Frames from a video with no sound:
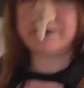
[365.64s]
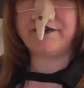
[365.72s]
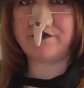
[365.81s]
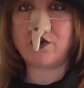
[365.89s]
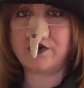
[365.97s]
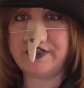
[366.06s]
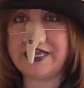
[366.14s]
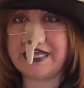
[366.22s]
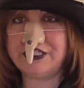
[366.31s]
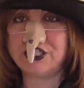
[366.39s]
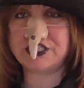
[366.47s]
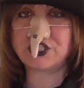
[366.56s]
before the
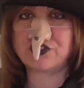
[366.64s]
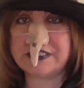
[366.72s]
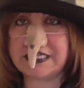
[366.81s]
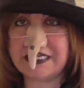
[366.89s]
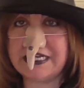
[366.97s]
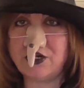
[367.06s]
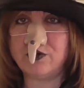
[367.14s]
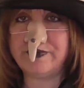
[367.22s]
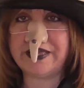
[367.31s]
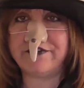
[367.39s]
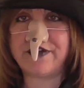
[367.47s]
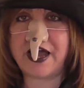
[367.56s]
end just drizzle a little
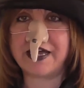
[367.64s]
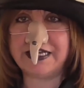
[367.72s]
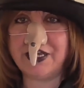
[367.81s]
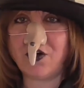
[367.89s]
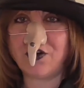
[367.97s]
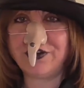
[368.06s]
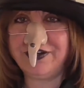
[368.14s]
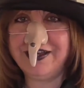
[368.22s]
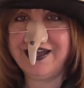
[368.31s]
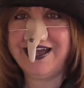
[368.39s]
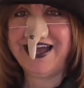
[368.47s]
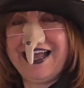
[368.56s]
bit of honey on,
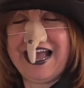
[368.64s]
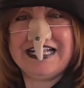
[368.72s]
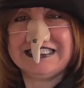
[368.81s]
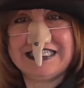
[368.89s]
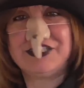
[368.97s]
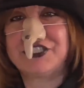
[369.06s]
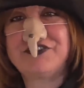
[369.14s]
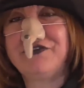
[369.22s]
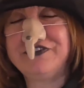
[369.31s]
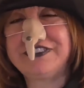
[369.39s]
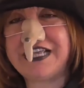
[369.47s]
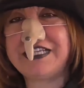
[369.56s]
and
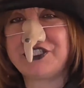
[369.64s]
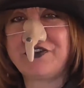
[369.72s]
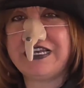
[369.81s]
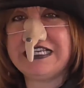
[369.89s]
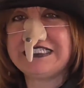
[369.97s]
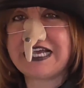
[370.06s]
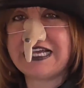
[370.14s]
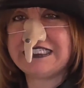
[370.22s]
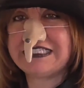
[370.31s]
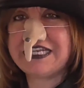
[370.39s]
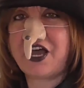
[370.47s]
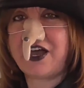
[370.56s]
it does really
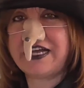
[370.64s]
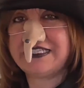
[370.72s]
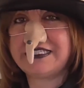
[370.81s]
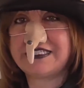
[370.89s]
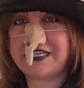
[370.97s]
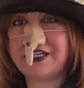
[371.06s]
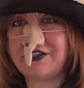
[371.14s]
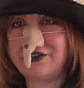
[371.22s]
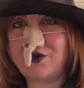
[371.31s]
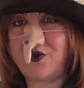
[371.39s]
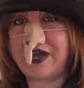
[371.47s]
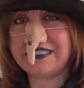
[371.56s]
taste nice, so
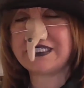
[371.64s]
quite